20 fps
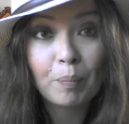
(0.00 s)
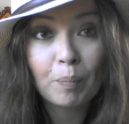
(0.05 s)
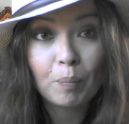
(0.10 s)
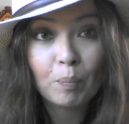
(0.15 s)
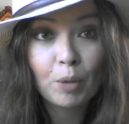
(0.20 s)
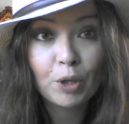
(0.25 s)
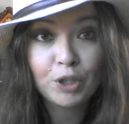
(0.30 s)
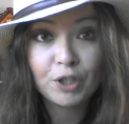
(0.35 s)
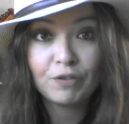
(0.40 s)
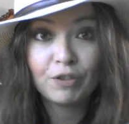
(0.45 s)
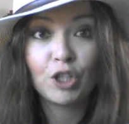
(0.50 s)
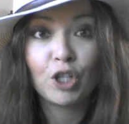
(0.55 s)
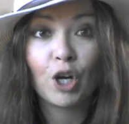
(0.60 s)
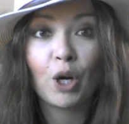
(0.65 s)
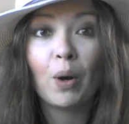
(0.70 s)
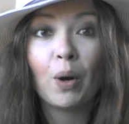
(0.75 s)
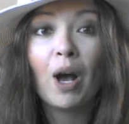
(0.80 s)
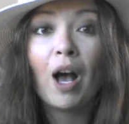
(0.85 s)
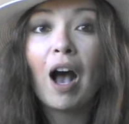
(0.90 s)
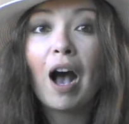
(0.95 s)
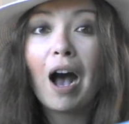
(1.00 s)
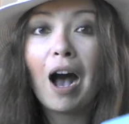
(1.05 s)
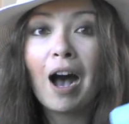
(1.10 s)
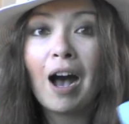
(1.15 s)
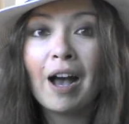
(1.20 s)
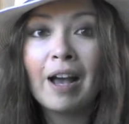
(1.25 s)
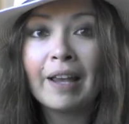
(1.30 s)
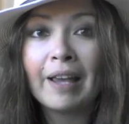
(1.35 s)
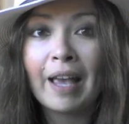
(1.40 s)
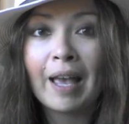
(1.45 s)
most of you know
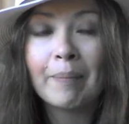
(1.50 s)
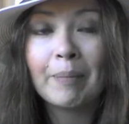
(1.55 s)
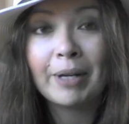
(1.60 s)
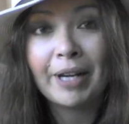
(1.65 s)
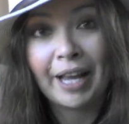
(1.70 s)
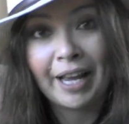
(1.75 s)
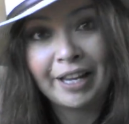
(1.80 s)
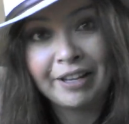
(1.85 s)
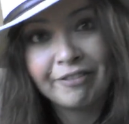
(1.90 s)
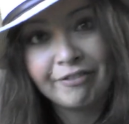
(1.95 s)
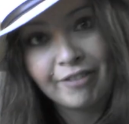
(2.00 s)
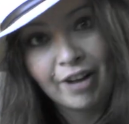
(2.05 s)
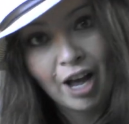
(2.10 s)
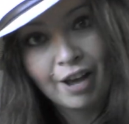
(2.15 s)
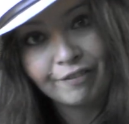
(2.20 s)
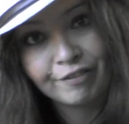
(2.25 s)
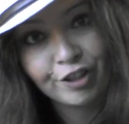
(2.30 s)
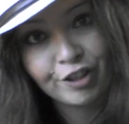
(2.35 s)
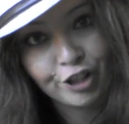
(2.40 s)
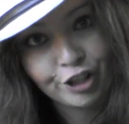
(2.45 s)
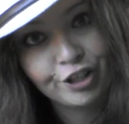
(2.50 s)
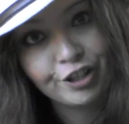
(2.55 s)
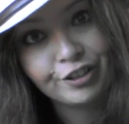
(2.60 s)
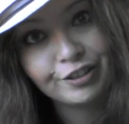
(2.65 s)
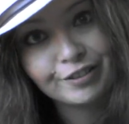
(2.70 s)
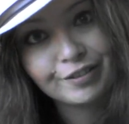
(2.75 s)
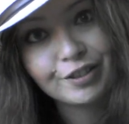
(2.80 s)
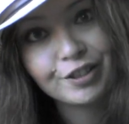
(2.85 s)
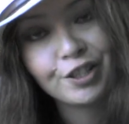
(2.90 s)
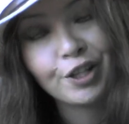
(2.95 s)
I am an A5 girl.
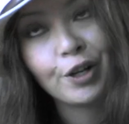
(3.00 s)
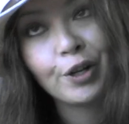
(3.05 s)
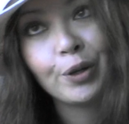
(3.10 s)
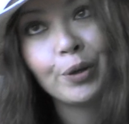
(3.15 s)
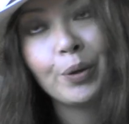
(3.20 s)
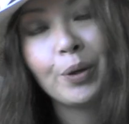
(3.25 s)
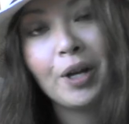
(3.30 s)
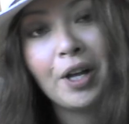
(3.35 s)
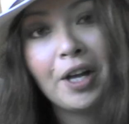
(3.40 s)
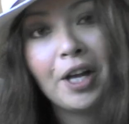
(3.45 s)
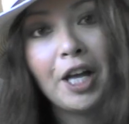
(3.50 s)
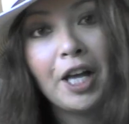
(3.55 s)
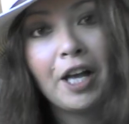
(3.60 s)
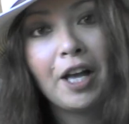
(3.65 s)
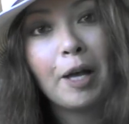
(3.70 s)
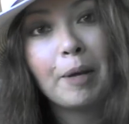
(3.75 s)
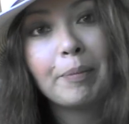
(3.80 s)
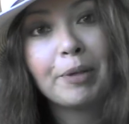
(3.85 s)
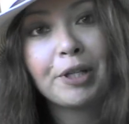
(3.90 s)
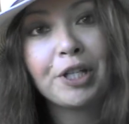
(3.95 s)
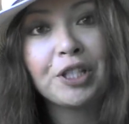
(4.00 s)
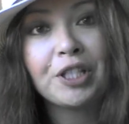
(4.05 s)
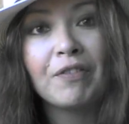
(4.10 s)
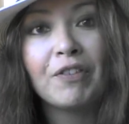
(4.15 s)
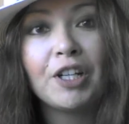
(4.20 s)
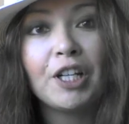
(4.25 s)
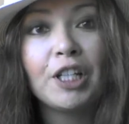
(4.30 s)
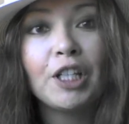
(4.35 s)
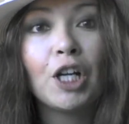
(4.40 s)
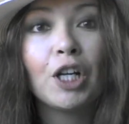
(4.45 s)
So because I've
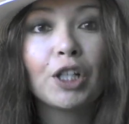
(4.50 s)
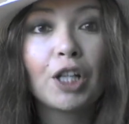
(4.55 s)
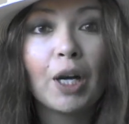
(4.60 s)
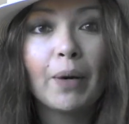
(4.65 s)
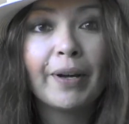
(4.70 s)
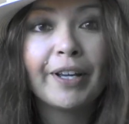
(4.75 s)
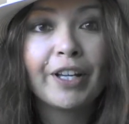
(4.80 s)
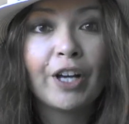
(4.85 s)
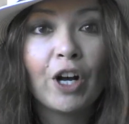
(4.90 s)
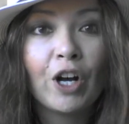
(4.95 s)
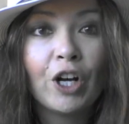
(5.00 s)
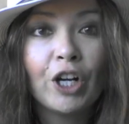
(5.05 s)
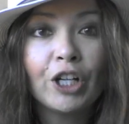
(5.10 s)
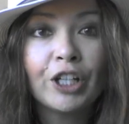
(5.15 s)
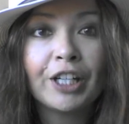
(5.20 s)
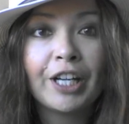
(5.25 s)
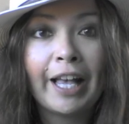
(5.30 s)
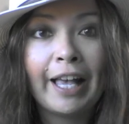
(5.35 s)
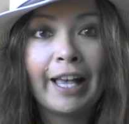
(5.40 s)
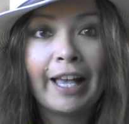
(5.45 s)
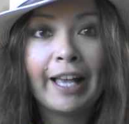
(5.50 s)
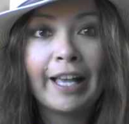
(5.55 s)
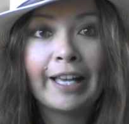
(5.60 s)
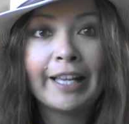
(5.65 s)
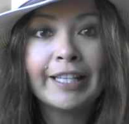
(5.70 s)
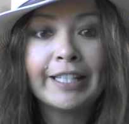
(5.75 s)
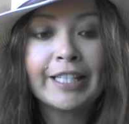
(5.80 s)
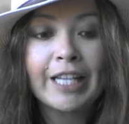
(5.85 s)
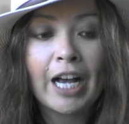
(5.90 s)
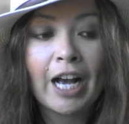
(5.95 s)
got a lot going on
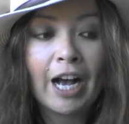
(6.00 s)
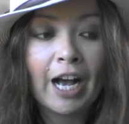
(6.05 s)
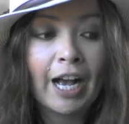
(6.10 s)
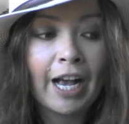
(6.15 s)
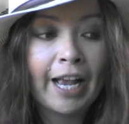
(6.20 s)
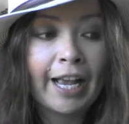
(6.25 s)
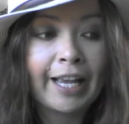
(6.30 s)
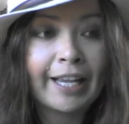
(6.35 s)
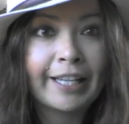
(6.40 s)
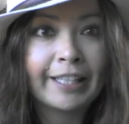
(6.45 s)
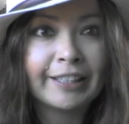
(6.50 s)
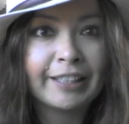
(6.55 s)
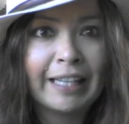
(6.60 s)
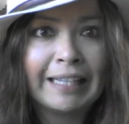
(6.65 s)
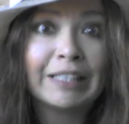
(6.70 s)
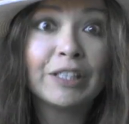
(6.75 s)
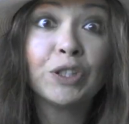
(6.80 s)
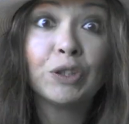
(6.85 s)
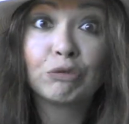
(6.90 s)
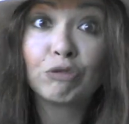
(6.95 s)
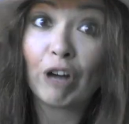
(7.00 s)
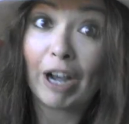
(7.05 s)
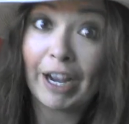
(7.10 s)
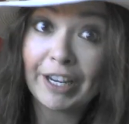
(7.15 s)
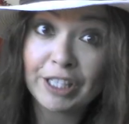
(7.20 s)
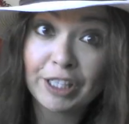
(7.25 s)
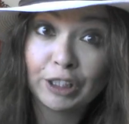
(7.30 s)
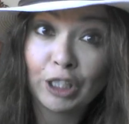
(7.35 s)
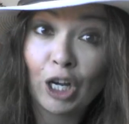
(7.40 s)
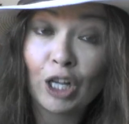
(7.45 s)
and I like to
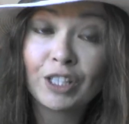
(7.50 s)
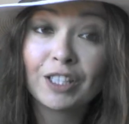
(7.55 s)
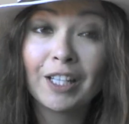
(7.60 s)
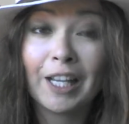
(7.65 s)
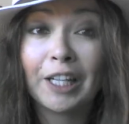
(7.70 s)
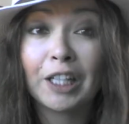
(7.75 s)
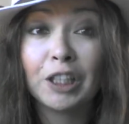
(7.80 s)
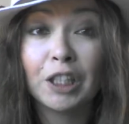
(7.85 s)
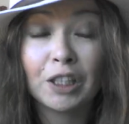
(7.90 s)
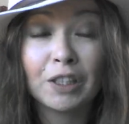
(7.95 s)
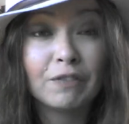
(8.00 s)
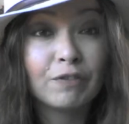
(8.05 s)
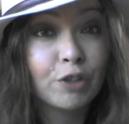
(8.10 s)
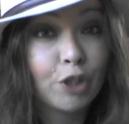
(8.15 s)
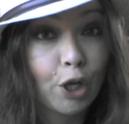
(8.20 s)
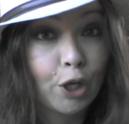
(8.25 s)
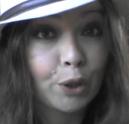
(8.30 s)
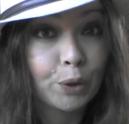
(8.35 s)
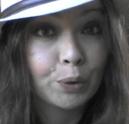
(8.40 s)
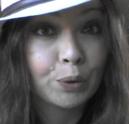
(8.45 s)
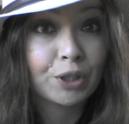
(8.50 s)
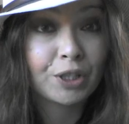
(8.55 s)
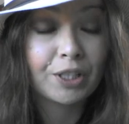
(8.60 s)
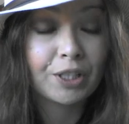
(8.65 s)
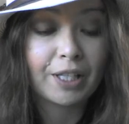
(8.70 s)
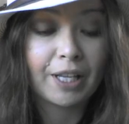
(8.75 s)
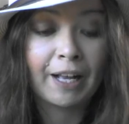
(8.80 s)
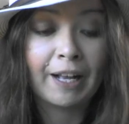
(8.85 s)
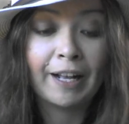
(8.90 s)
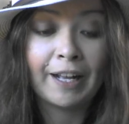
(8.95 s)
write a lot, take a lot of
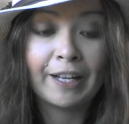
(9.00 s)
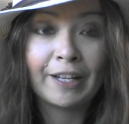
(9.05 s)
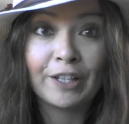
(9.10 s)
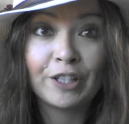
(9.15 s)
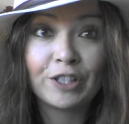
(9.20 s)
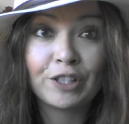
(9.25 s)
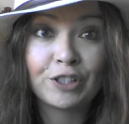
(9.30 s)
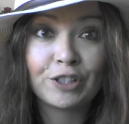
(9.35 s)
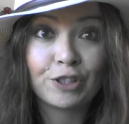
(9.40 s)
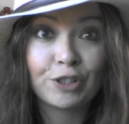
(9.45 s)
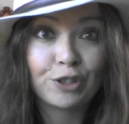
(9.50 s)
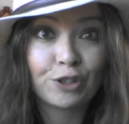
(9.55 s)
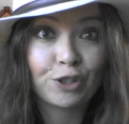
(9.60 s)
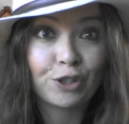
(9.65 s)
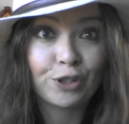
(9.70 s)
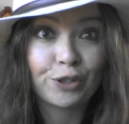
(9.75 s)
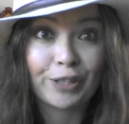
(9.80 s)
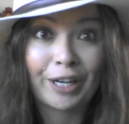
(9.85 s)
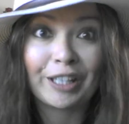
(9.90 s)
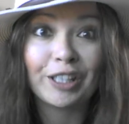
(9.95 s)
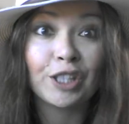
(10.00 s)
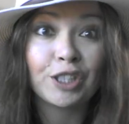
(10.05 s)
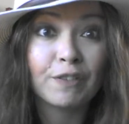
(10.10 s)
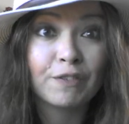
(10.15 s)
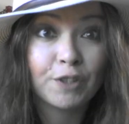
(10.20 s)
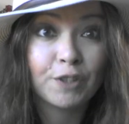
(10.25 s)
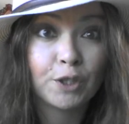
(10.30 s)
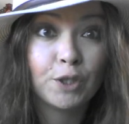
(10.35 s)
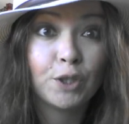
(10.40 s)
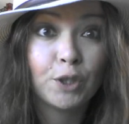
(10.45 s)
notes, create lots
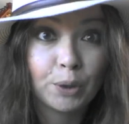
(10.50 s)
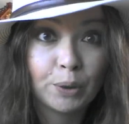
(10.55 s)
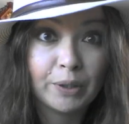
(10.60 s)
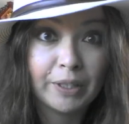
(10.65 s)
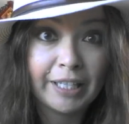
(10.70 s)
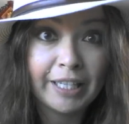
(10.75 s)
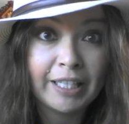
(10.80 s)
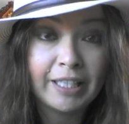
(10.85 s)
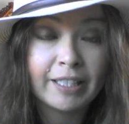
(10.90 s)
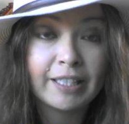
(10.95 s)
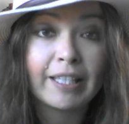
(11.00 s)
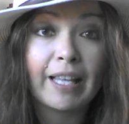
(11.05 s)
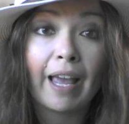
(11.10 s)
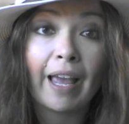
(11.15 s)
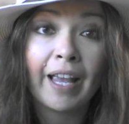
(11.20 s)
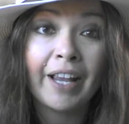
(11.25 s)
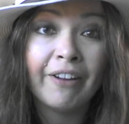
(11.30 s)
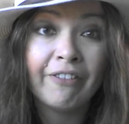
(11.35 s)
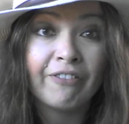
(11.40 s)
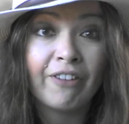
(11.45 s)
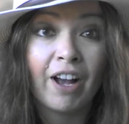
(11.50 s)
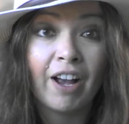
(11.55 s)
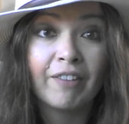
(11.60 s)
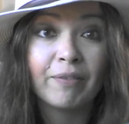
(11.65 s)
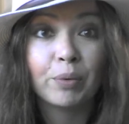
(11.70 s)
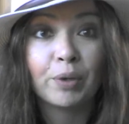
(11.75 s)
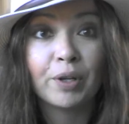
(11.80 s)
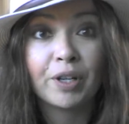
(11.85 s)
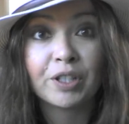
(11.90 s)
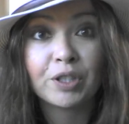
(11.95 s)
of to-do lists, A5
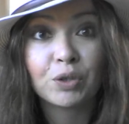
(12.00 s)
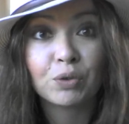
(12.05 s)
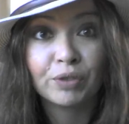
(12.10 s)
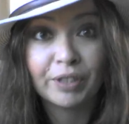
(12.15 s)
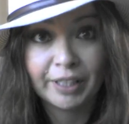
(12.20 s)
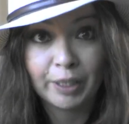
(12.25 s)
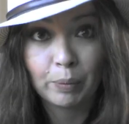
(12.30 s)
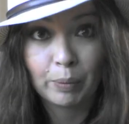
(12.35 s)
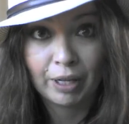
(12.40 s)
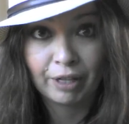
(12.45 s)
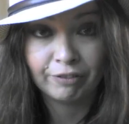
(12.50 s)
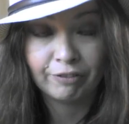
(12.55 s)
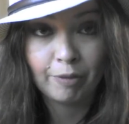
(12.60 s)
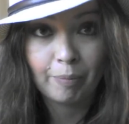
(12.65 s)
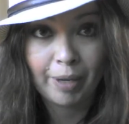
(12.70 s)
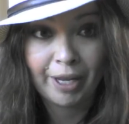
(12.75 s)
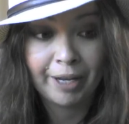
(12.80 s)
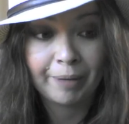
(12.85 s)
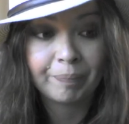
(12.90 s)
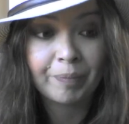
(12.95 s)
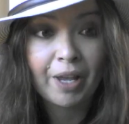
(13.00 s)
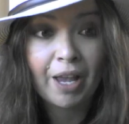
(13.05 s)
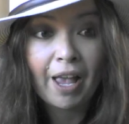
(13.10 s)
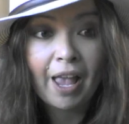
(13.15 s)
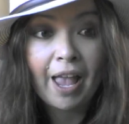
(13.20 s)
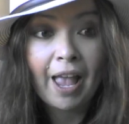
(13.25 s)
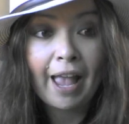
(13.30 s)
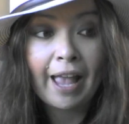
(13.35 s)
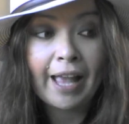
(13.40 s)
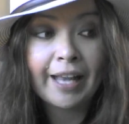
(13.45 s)
works really well for me.
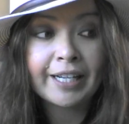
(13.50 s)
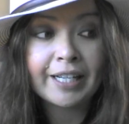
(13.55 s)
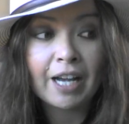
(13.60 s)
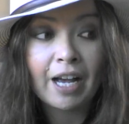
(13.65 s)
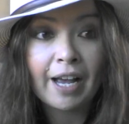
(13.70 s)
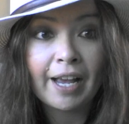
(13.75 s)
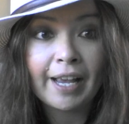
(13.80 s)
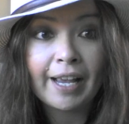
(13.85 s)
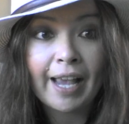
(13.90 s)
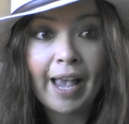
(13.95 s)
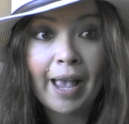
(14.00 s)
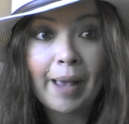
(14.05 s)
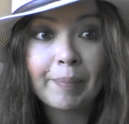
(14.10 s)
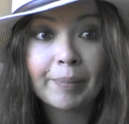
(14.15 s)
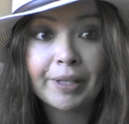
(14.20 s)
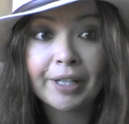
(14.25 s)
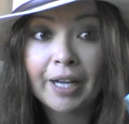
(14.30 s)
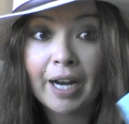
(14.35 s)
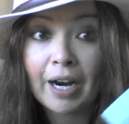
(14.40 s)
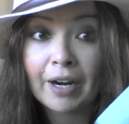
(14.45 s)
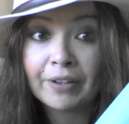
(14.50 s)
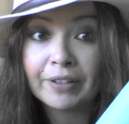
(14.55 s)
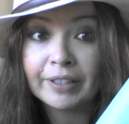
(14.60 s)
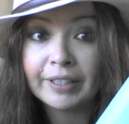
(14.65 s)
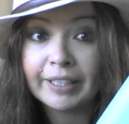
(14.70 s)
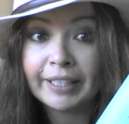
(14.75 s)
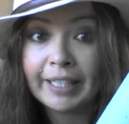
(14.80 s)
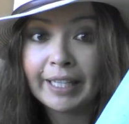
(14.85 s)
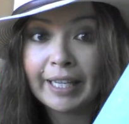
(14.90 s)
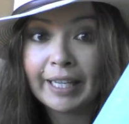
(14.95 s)
And I am currently